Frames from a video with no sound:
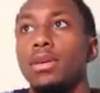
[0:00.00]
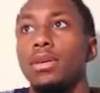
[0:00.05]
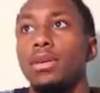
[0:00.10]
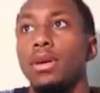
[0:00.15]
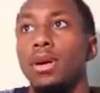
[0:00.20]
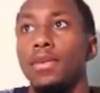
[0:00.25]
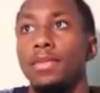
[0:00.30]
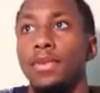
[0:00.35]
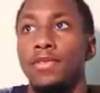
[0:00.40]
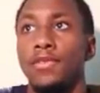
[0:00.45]

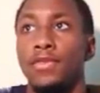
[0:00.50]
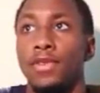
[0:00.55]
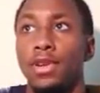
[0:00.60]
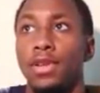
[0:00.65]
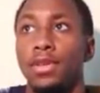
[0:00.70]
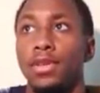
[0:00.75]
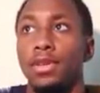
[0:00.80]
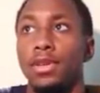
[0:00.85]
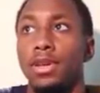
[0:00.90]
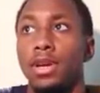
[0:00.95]
um in front
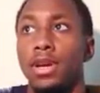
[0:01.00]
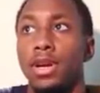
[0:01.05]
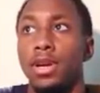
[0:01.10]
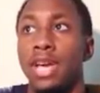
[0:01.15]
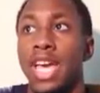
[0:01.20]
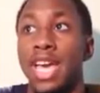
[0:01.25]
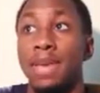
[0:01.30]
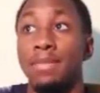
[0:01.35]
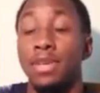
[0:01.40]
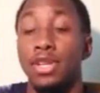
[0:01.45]
of the uh,
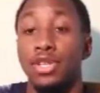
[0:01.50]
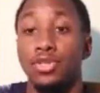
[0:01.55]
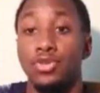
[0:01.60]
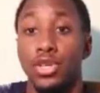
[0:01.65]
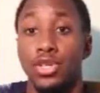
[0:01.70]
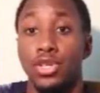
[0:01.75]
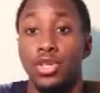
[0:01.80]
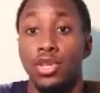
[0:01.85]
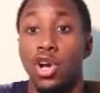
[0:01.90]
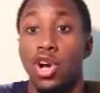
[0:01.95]

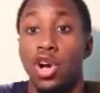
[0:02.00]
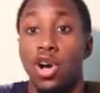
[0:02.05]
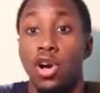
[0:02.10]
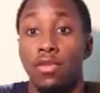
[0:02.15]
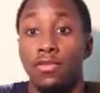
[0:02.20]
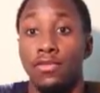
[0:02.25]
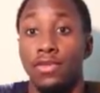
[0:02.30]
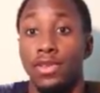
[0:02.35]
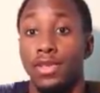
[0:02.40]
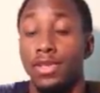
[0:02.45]
administration
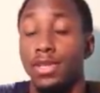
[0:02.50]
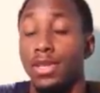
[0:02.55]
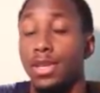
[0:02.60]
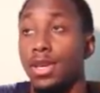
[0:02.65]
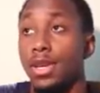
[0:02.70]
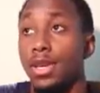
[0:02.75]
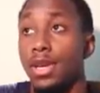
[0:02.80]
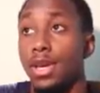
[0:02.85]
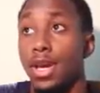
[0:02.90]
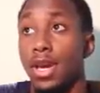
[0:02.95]
office
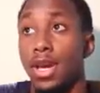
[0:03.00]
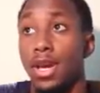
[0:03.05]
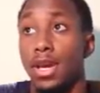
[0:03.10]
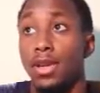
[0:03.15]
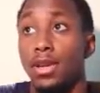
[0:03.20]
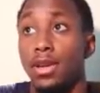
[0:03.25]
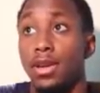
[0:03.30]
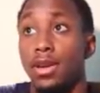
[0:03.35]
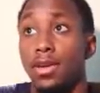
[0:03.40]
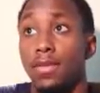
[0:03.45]

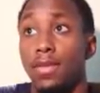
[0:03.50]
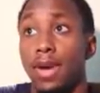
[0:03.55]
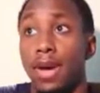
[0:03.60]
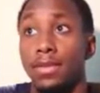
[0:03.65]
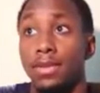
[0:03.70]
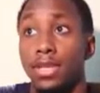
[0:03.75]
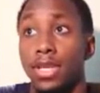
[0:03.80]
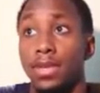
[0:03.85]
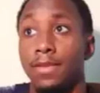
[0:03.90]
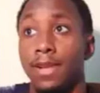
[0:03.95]
and um, I
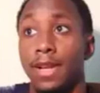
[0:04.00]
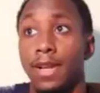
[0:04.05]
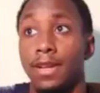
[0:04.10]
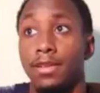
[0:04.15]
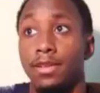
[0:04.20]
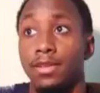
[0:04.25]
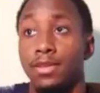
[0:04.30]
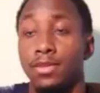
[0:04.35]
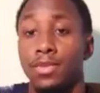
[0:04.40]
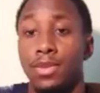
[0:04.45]
was giving like
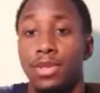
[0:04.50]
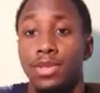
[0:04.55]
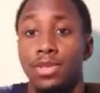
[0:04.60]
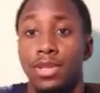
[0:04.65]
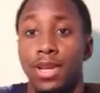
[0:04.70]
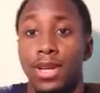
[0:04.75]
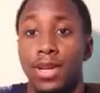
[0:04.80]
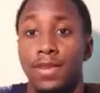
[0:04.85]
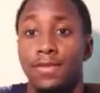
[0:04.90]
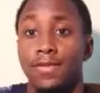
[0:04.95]
a speech
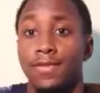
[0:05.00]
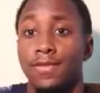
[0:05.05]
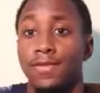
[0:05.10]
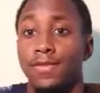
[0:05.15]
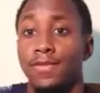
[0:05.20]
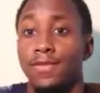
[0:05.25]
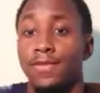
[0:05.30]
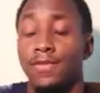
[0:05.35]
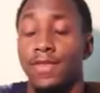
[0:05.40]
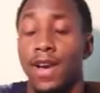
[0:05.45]
like
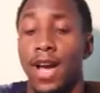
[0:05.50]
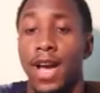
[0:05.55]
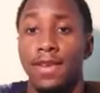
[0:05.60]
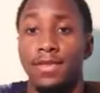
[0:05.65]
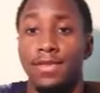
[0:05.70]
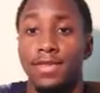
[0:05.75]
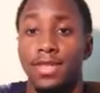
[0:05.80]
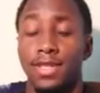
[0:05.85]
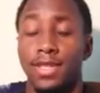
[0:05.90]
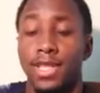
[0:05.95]

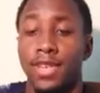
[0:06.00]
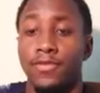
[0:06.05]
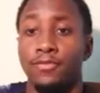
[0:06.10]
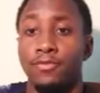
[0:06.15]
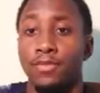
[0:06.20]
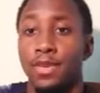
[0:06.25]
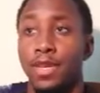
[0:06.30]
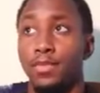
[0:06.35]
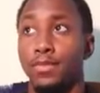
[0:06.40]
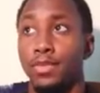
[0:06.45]
five, six, seven
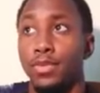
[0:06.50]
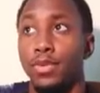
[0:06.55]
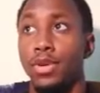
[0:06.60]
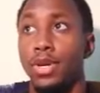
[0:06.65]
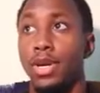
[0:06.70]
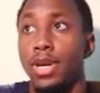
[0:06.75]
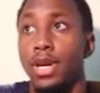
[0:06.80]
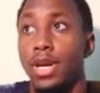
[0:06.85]
people,